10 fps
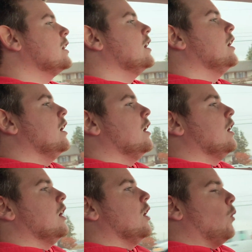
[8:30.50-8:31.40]

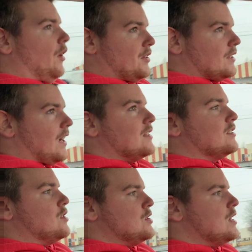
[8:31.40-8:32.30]
Well, science
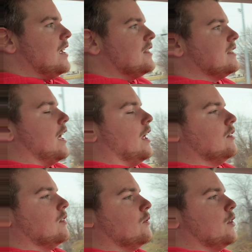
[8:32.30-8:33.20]
suggests that
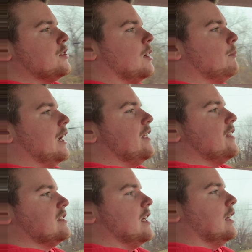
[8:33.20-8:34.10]
for somebody
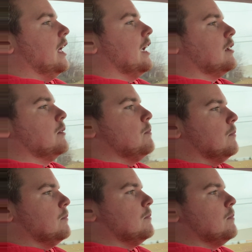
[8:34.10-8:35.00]
that's not like
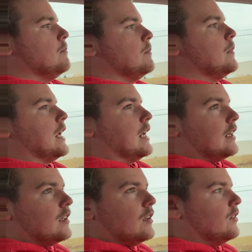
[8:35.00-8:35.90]
me,
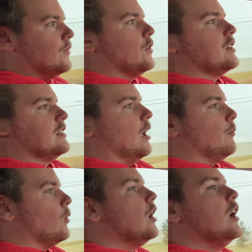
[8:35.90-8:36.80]
for
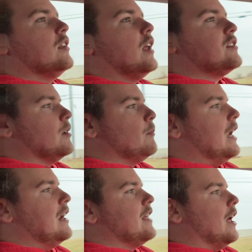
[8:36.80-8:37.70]
example, not
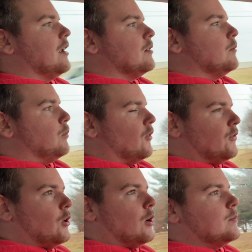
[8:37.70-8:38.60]
somebody that
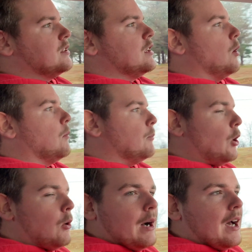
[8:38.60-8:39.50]
performs,
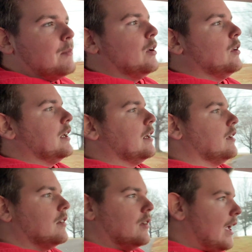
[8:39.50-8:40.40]
pro
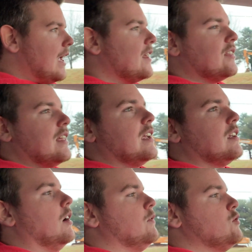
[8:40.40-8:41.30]
bodybuilding,
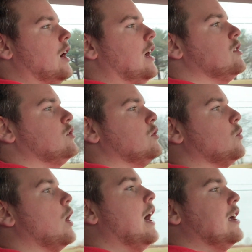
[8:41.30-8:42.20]
anything of trying
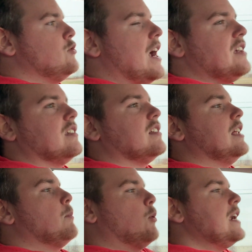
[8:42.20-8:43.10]
to
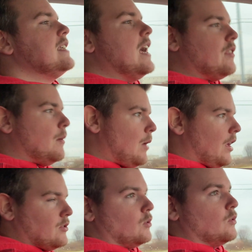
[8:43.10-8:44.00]
drastically break down the
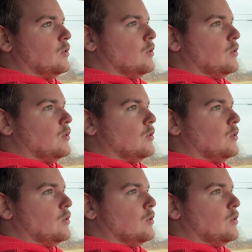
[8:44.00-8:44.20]
muscle